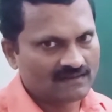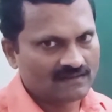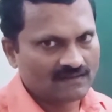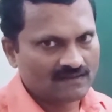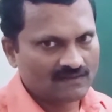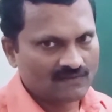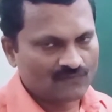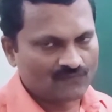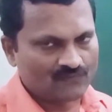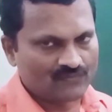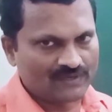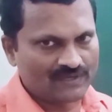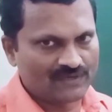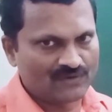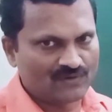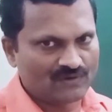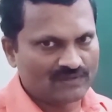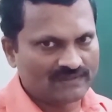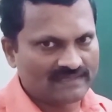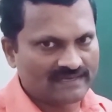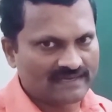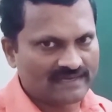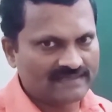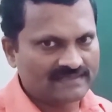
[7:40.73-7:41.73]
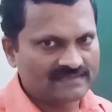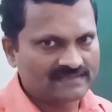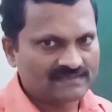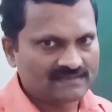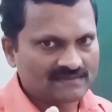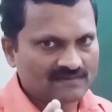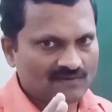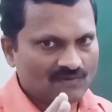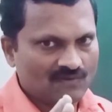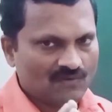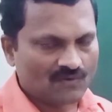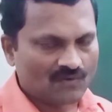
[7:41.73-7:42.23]
We know
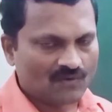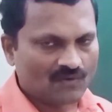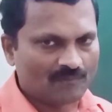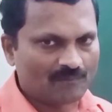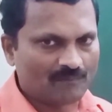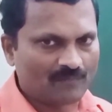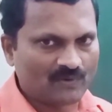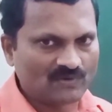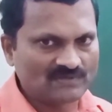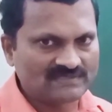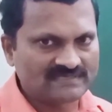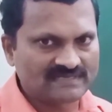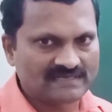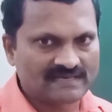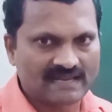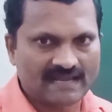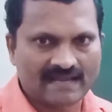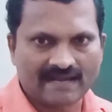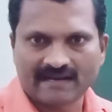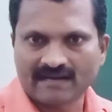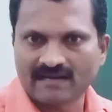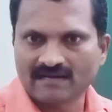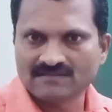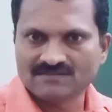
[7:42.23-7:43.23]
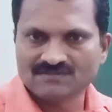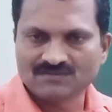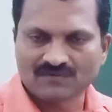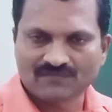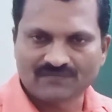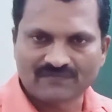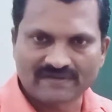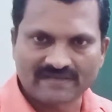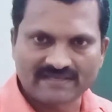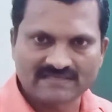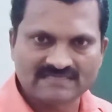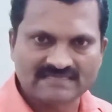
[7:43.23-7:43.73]
that opposite angles of
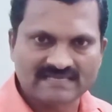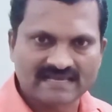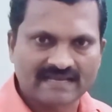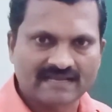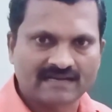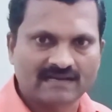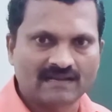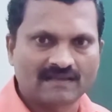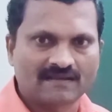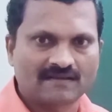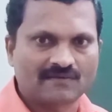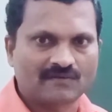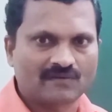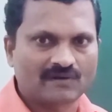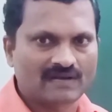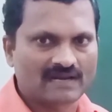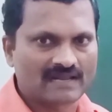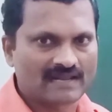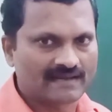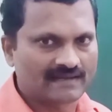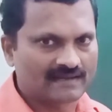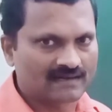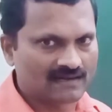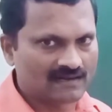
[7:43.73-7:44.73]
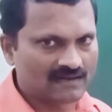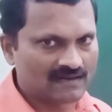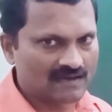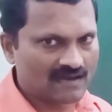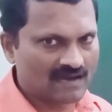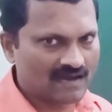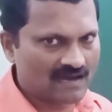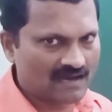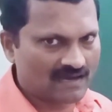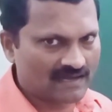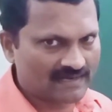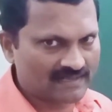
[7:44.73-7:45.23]
a cyclic quadrilateral
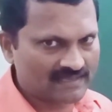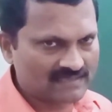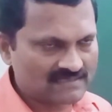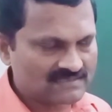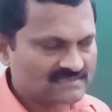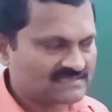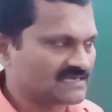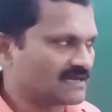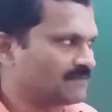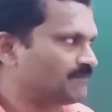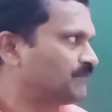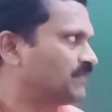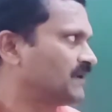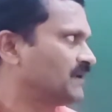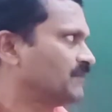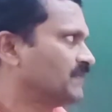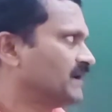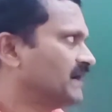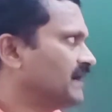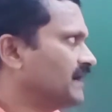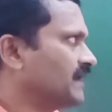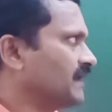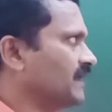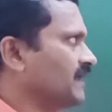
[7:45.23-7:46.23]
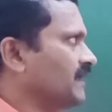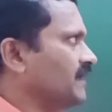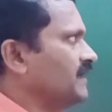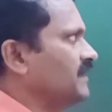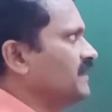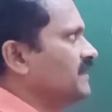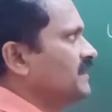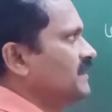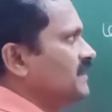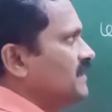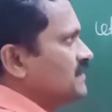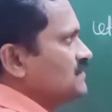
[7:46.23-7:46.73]
are
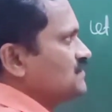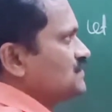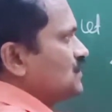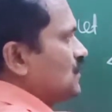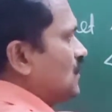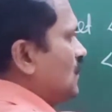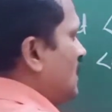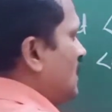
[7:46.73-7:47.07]
supplementary. So